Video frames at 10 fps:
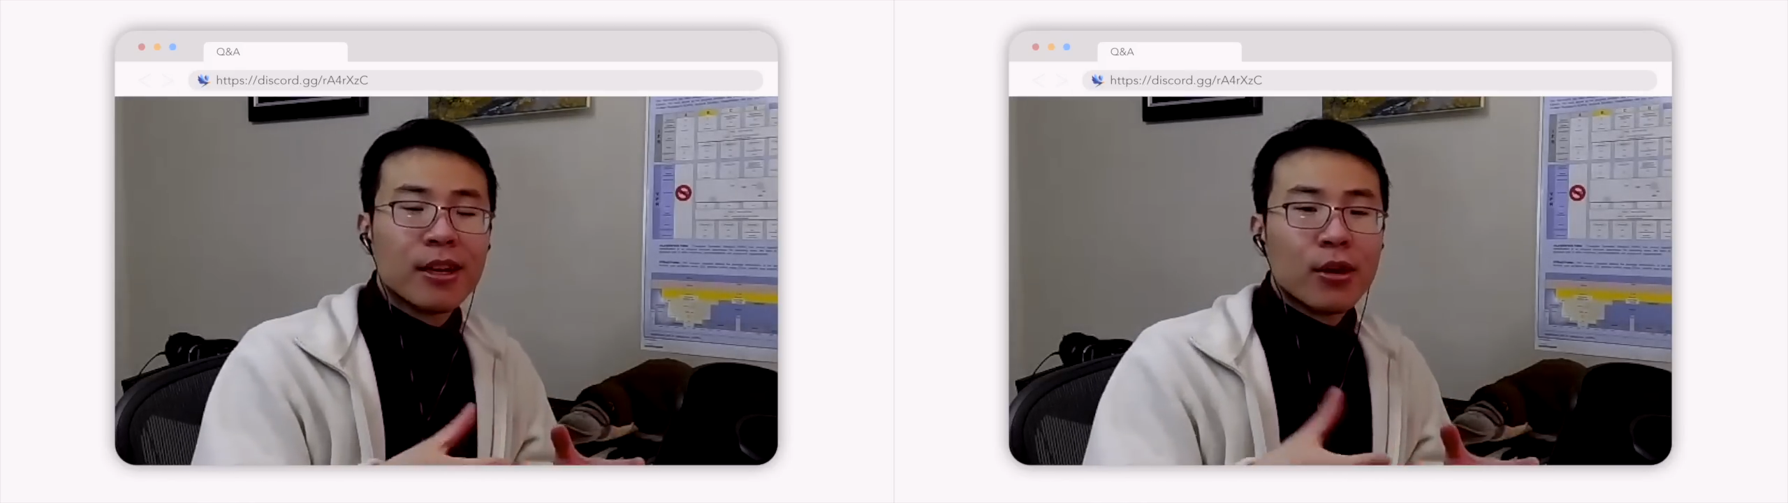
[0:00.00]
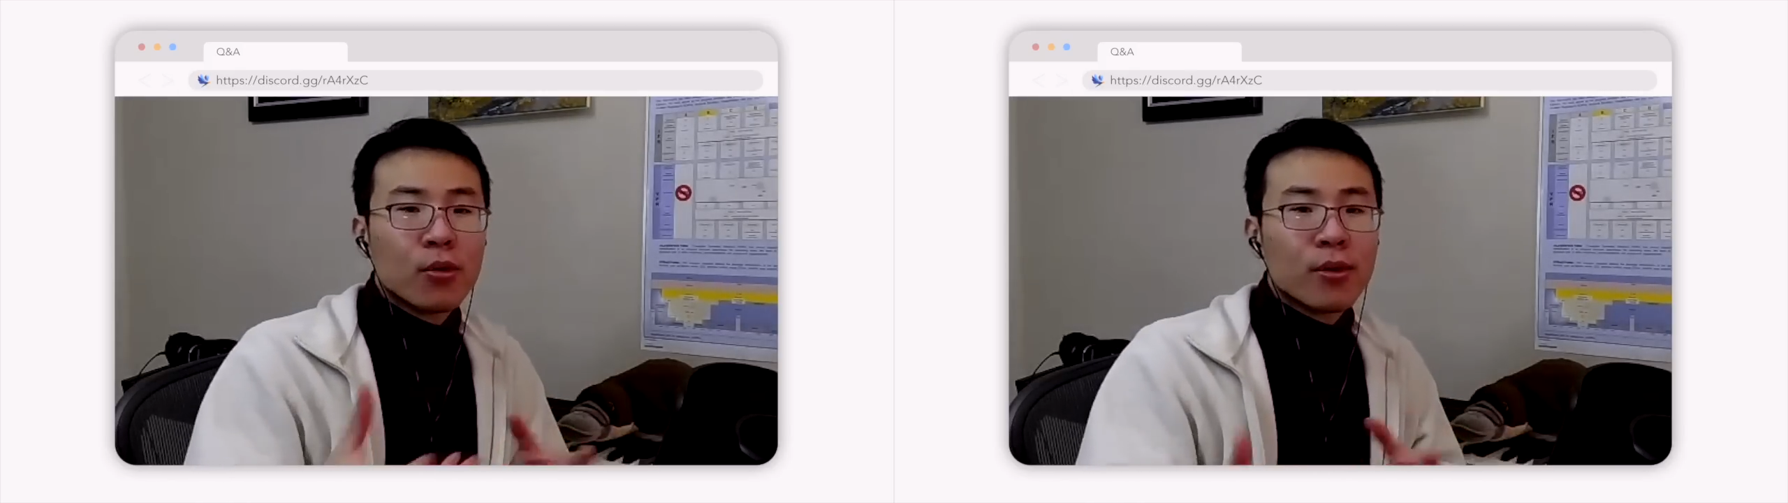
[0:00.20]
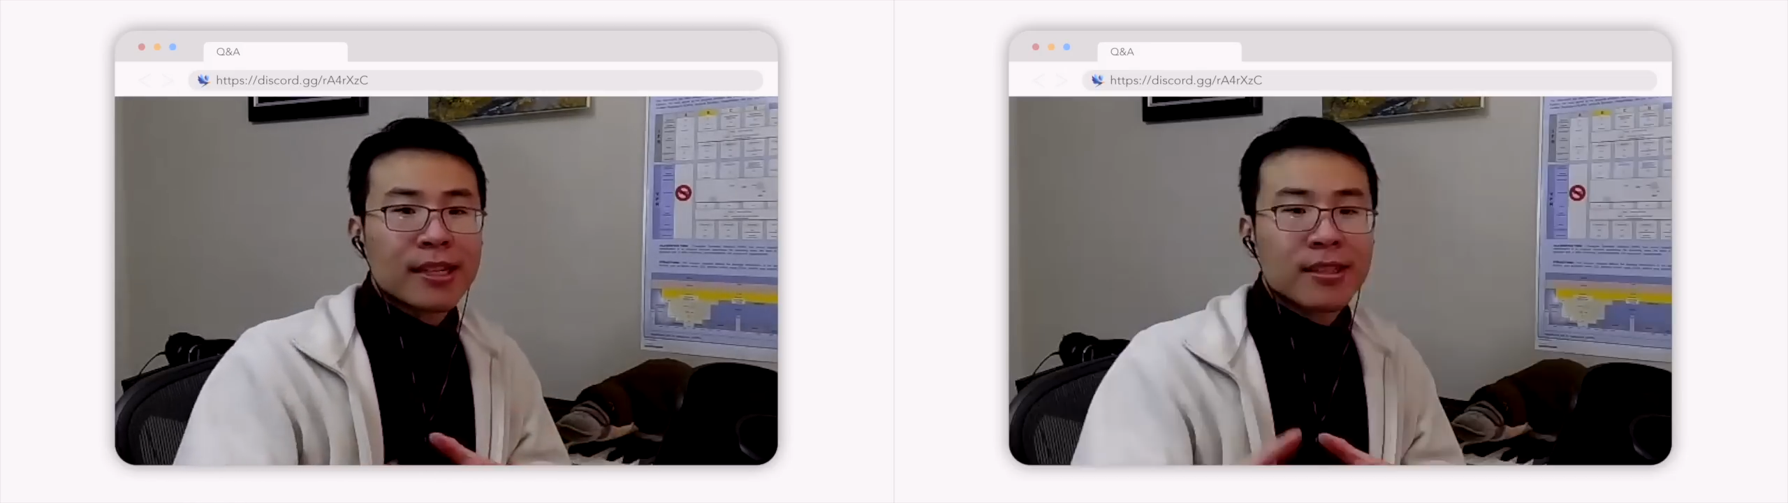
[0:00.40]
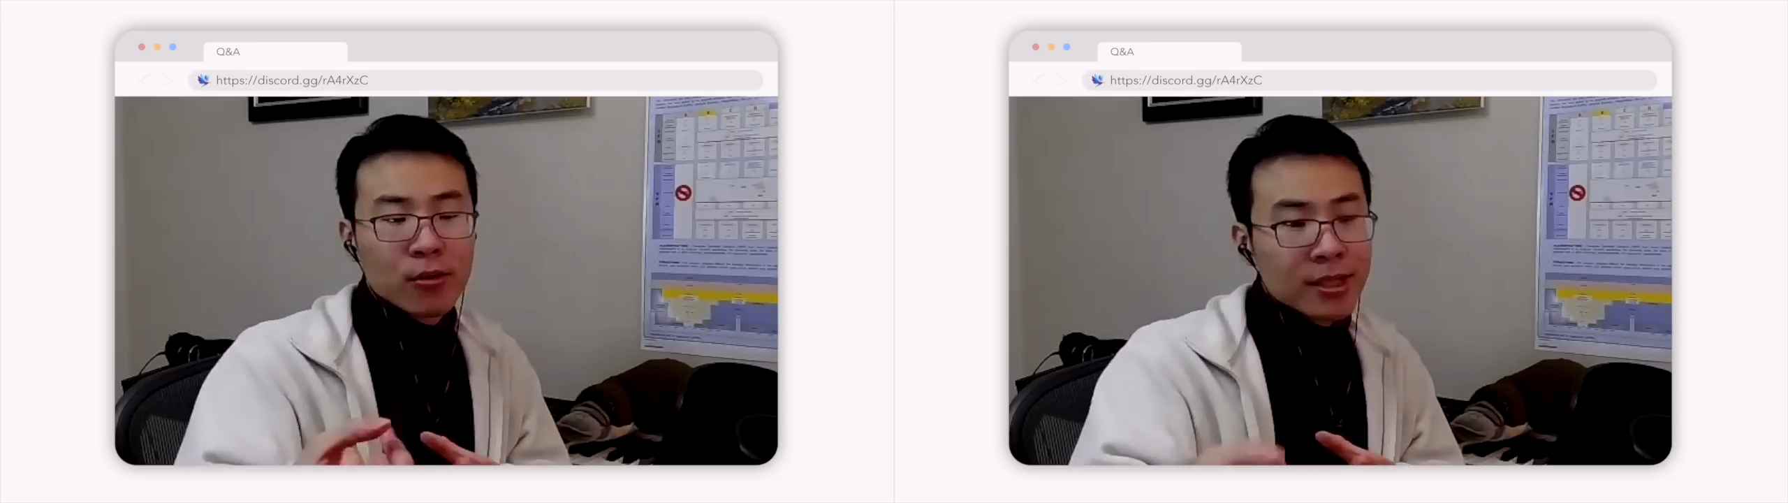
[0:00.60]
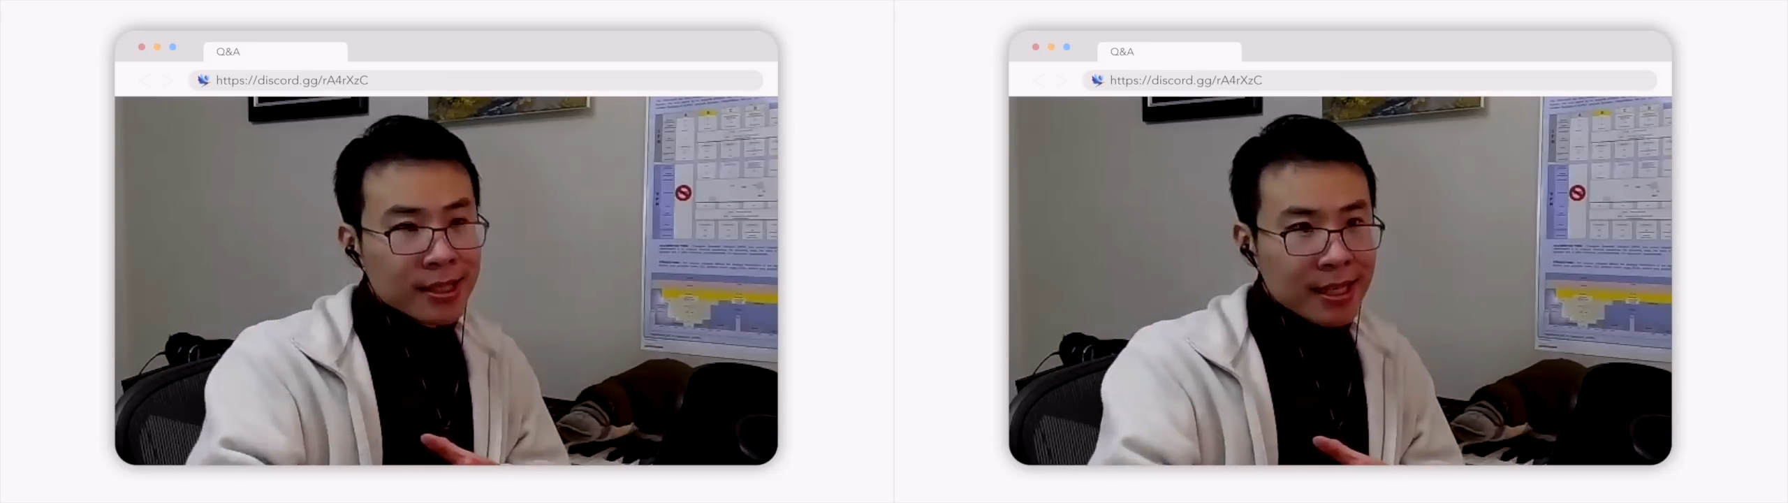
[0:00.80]

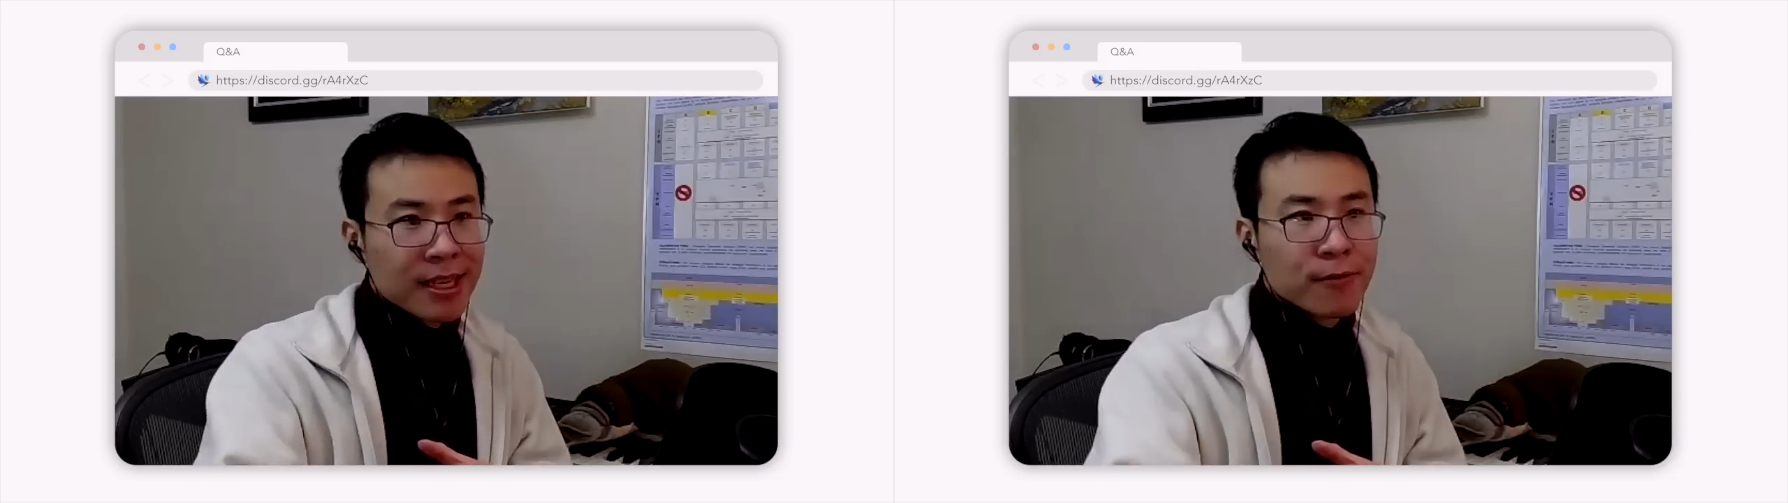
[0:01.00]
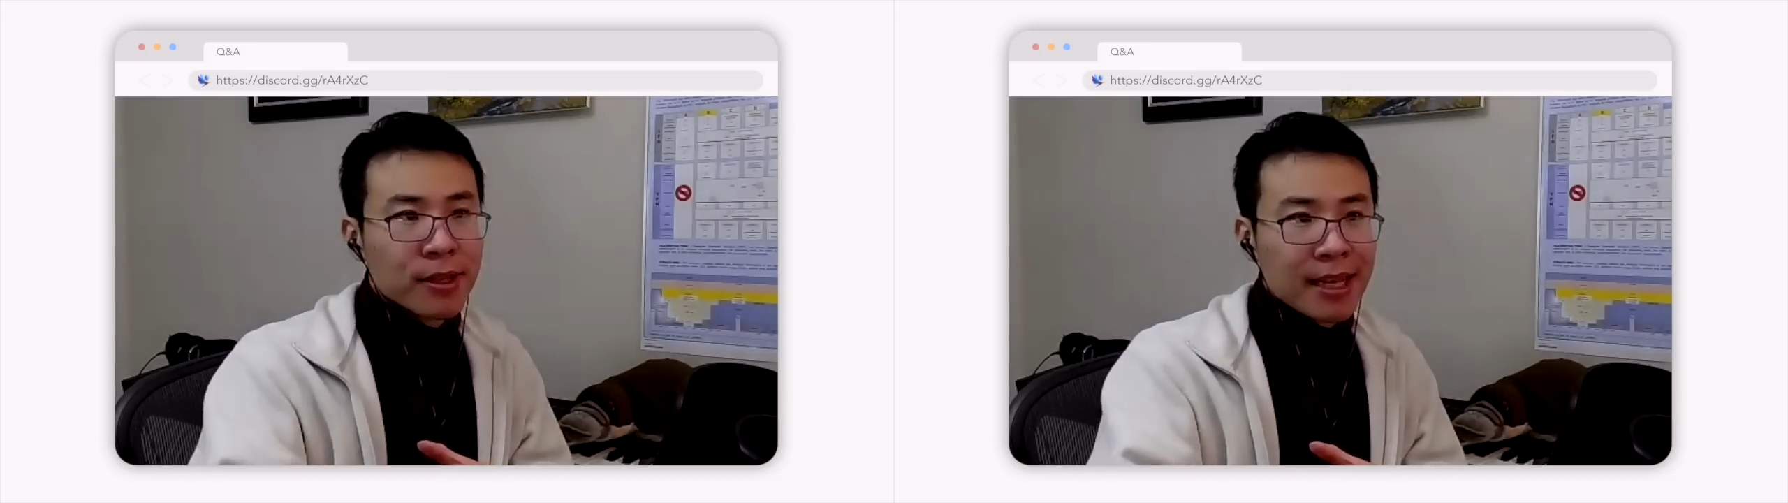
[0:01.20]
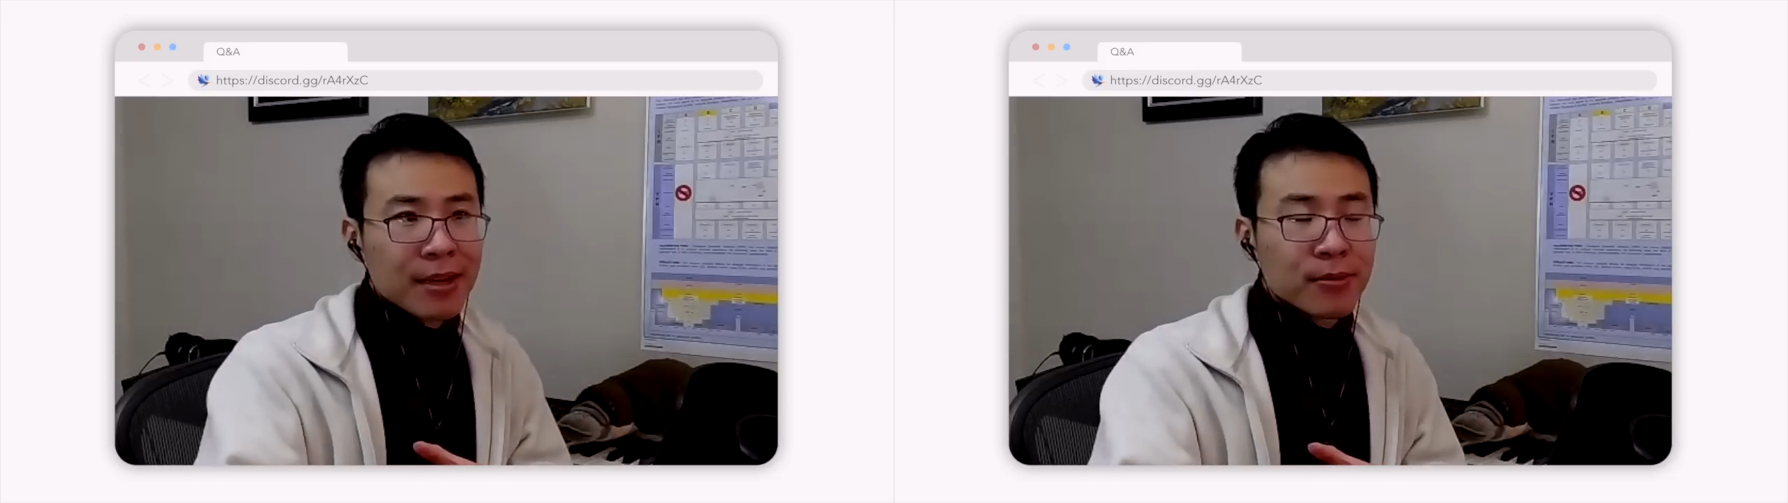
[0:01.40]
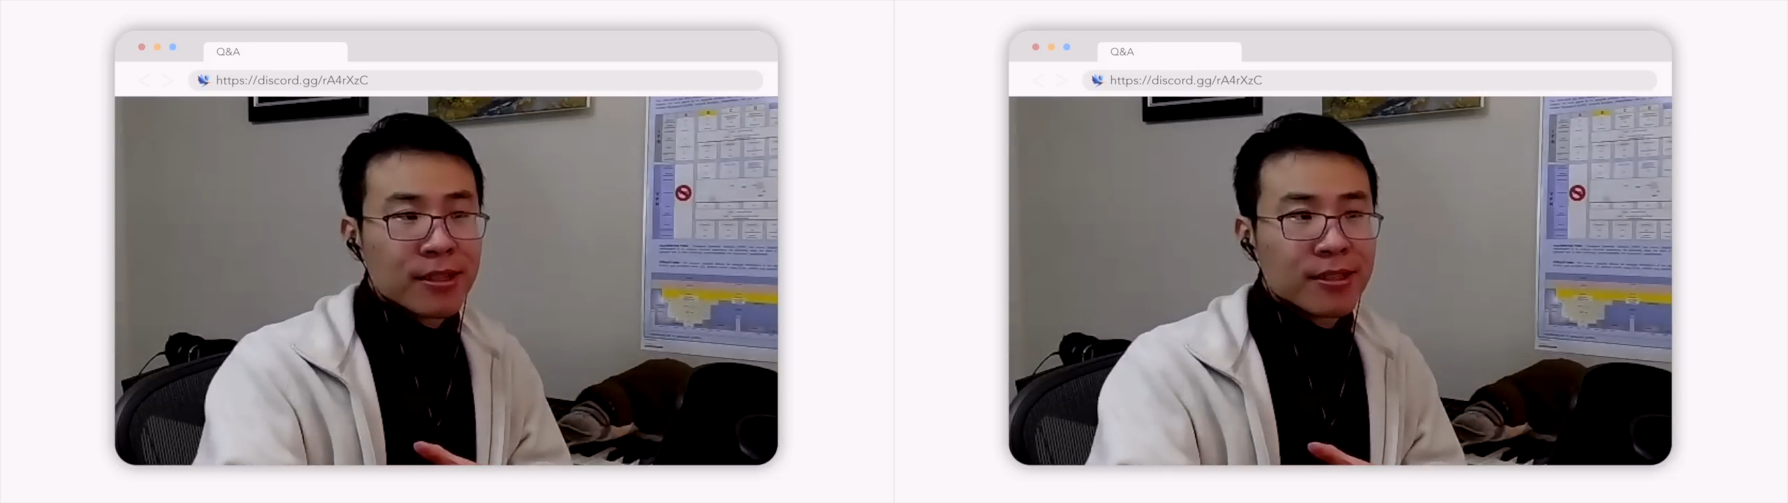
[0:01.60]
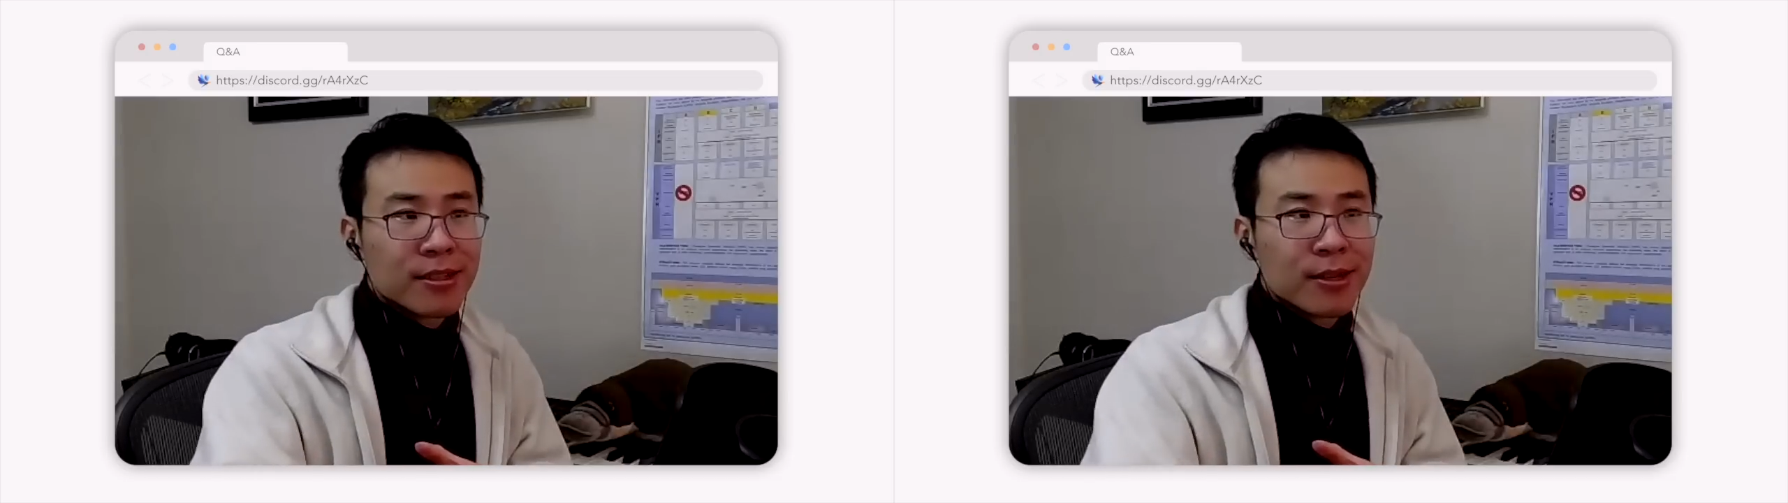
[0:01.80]
who doesn't like it for that
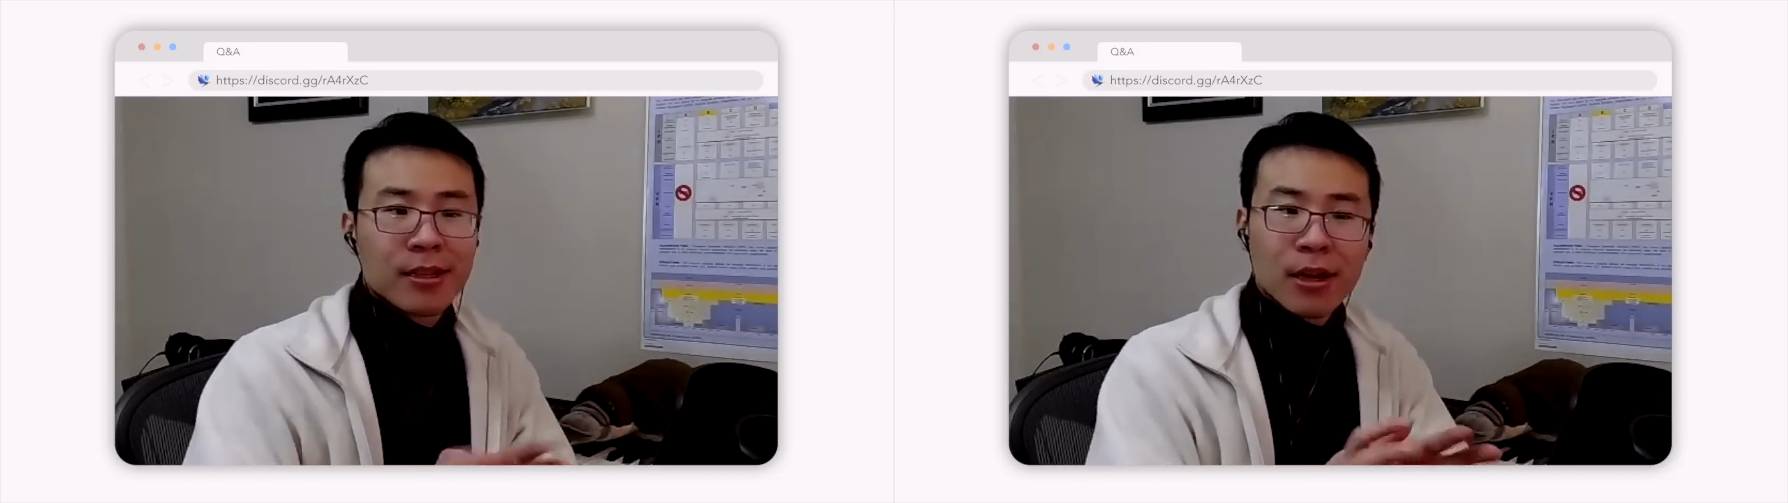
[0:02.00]
reason, right?